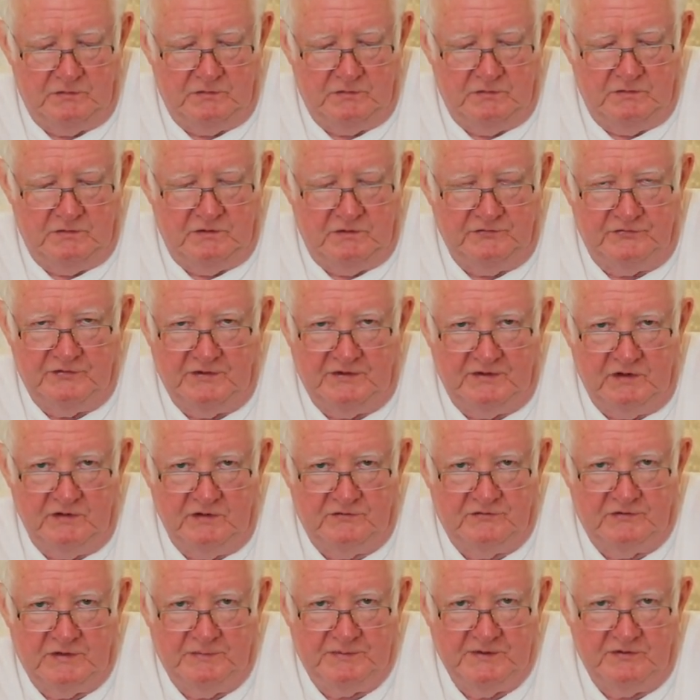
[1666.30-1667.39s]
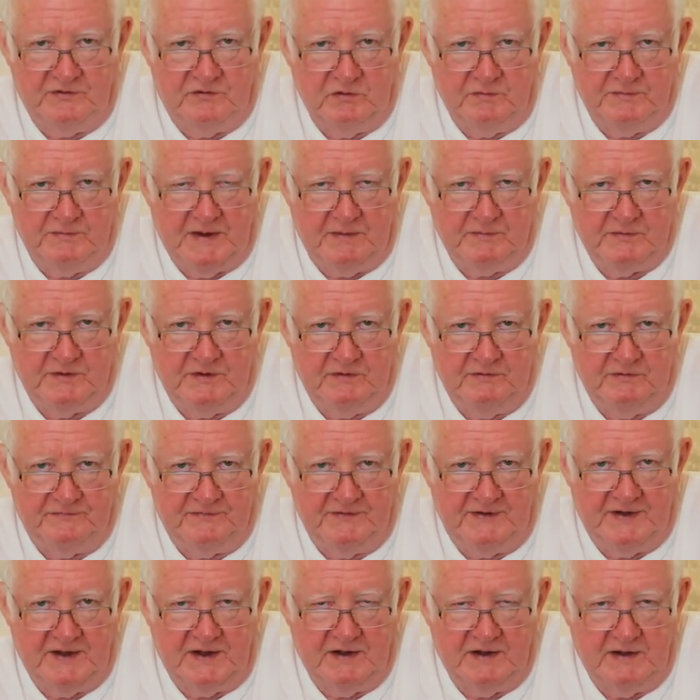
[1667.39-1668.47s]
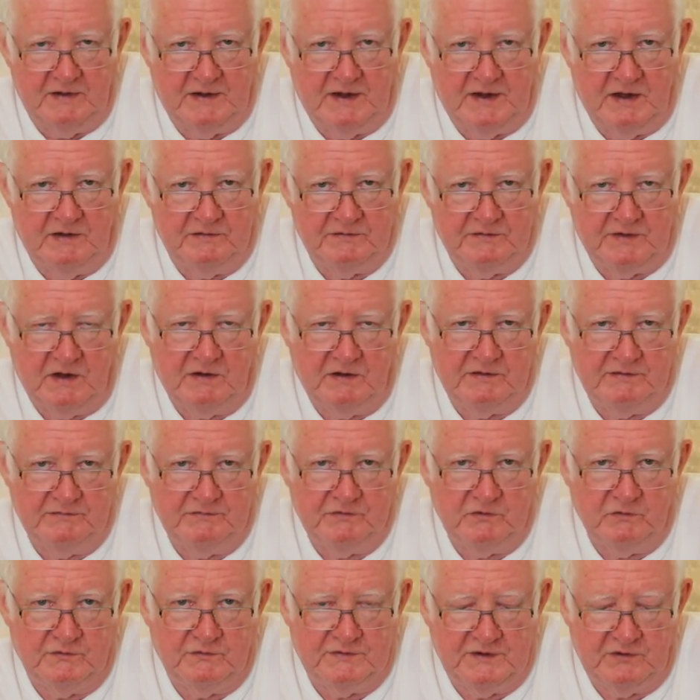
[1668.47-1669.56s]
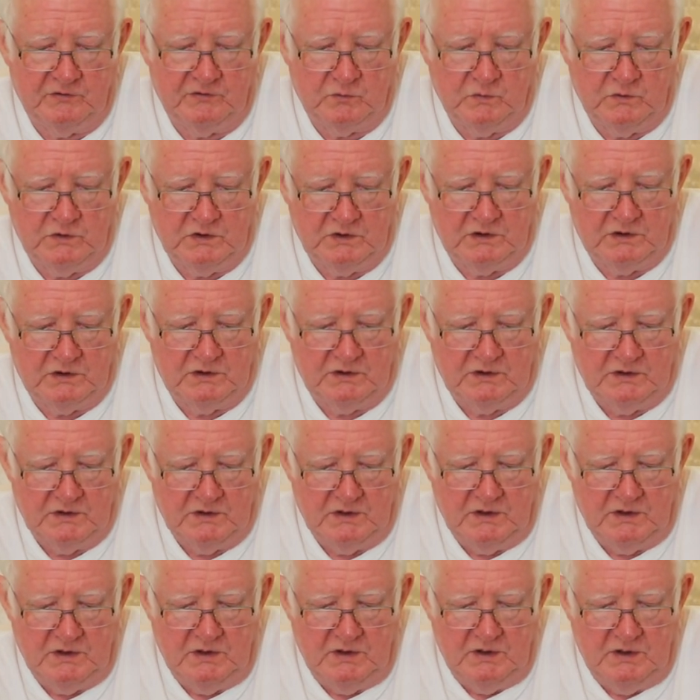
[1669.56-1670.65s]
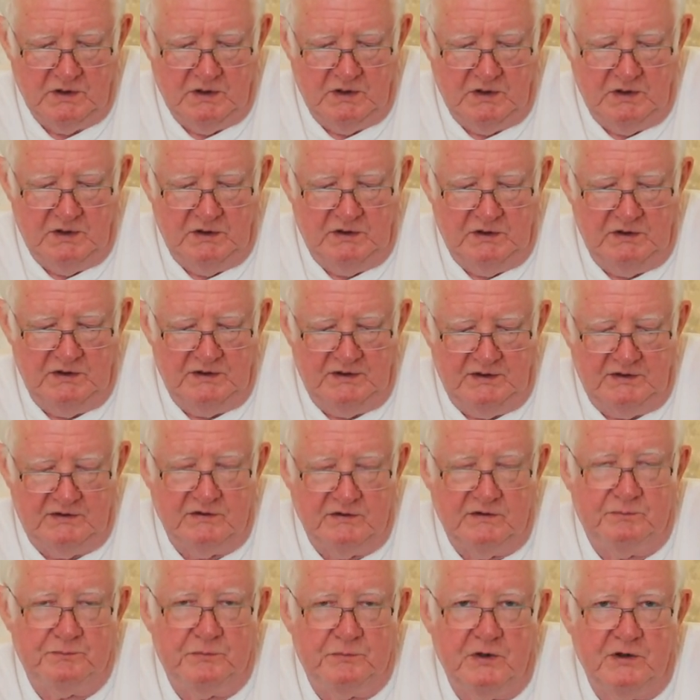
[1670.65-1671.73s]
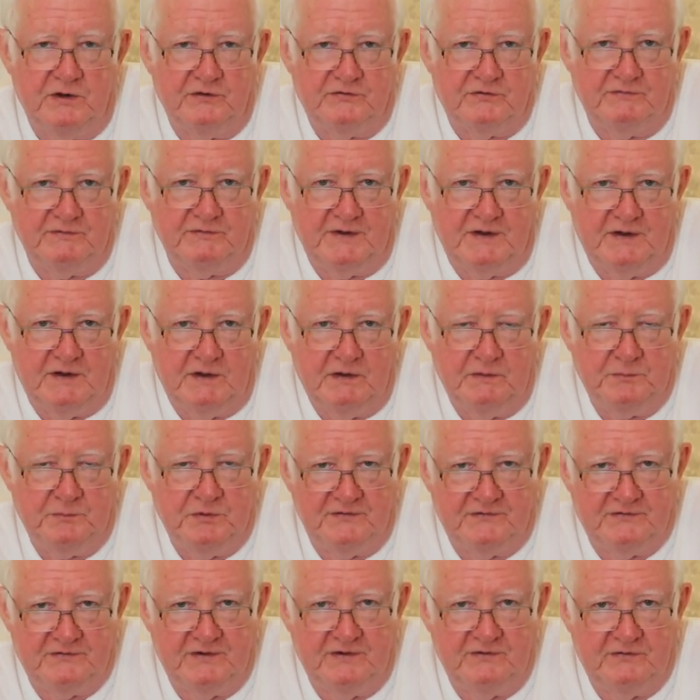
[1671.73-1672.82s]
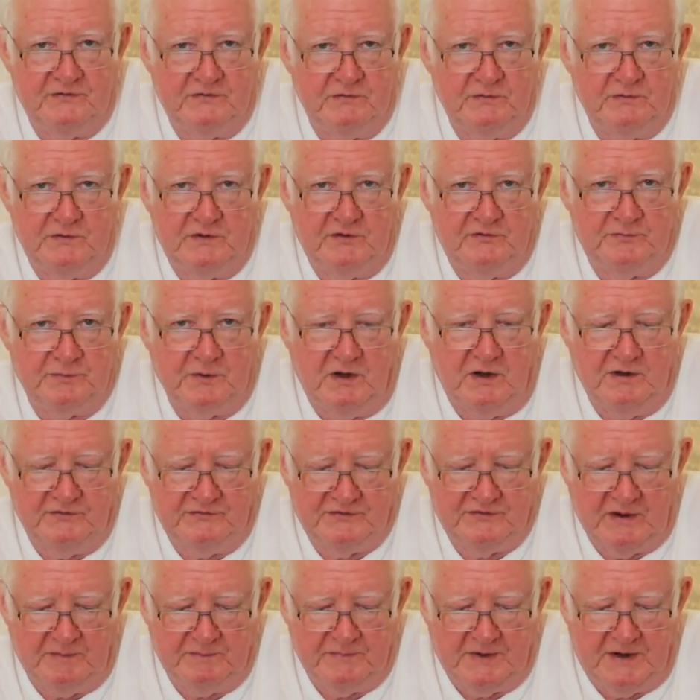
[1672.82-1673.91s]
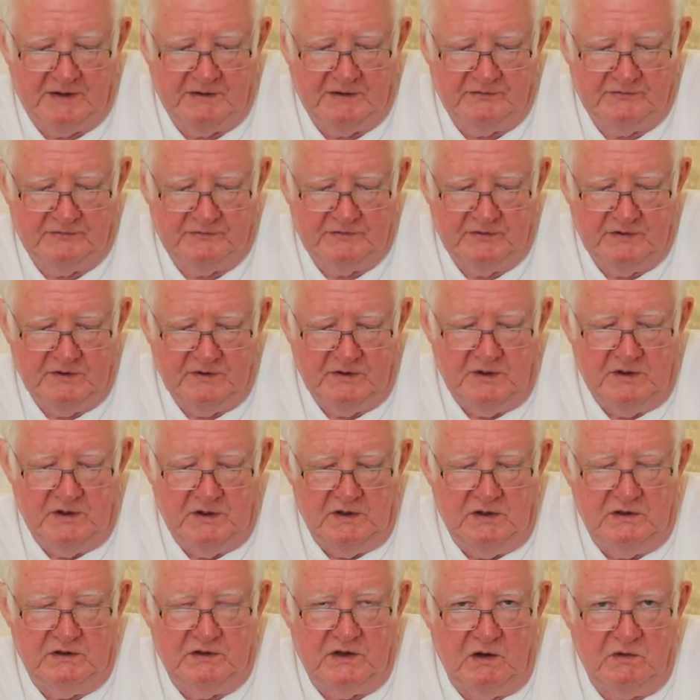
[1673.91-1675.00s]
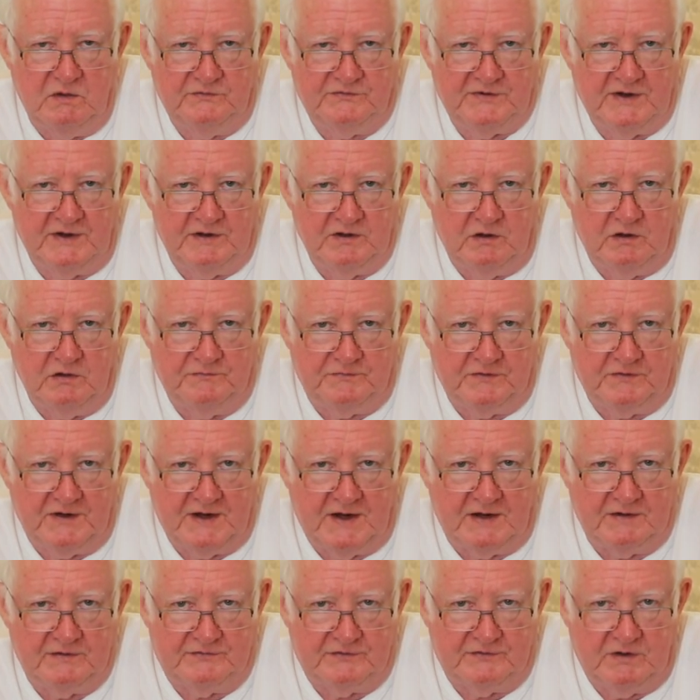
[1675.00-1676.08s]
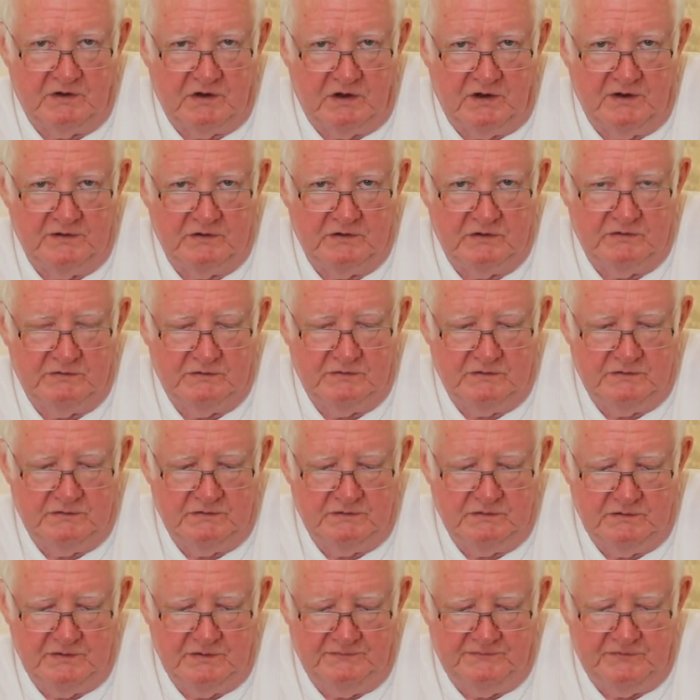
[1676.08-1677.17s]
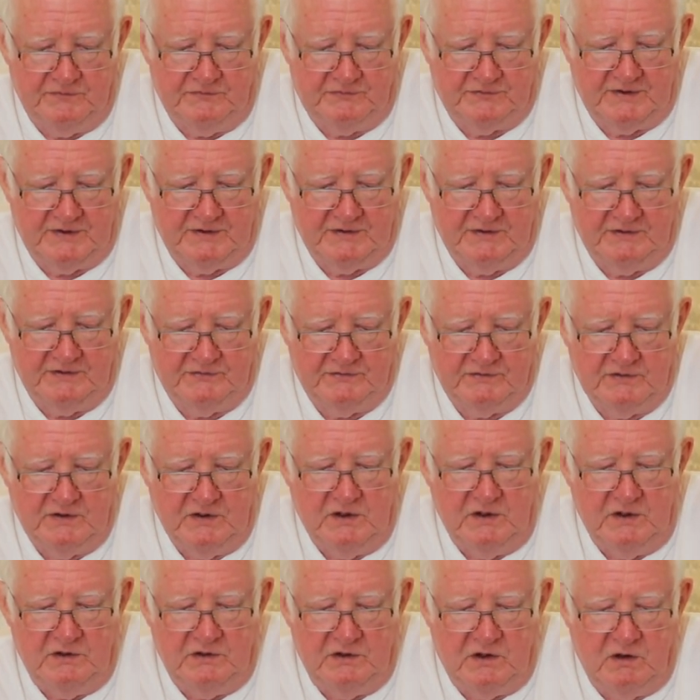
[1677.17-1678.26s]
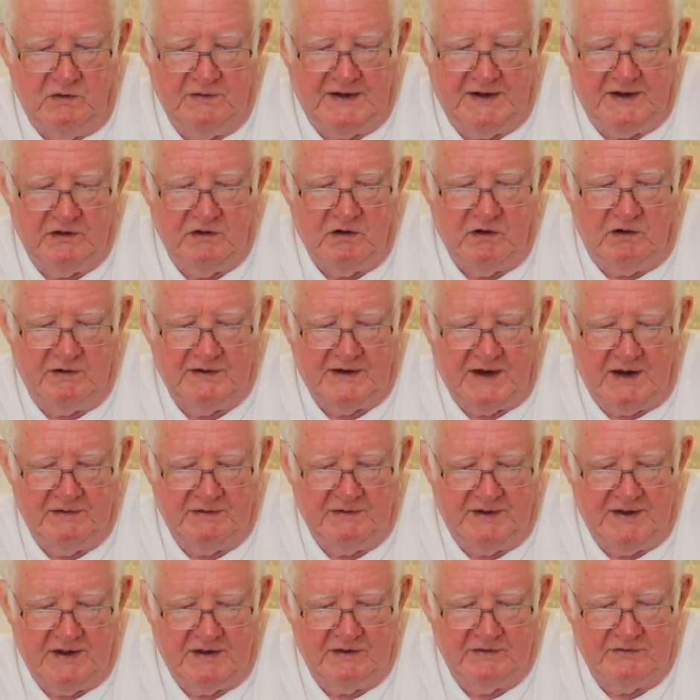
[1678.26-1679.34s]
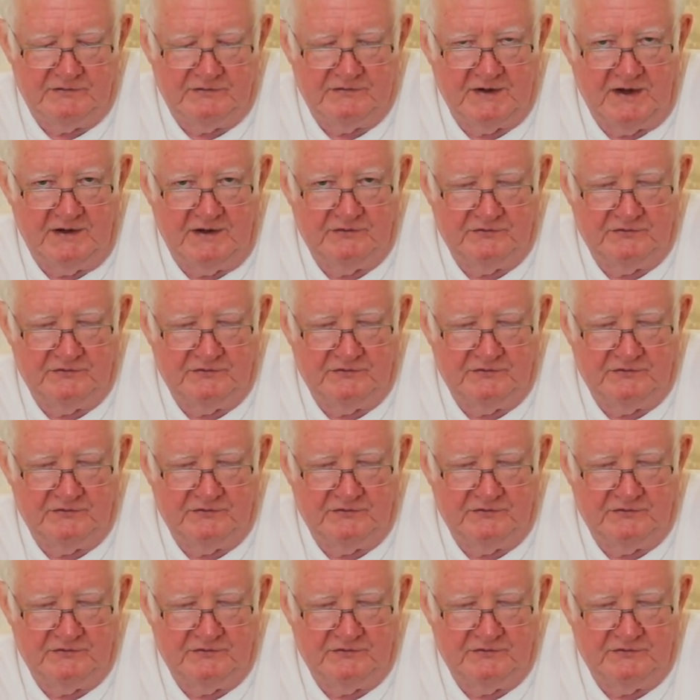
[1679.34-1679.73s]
Because you can slip into your memory and you forget how difficult things were. You need to persevere, persist despite setbacks. Don't take no for an answer either, if you see this. Don't get knocked down again. Stay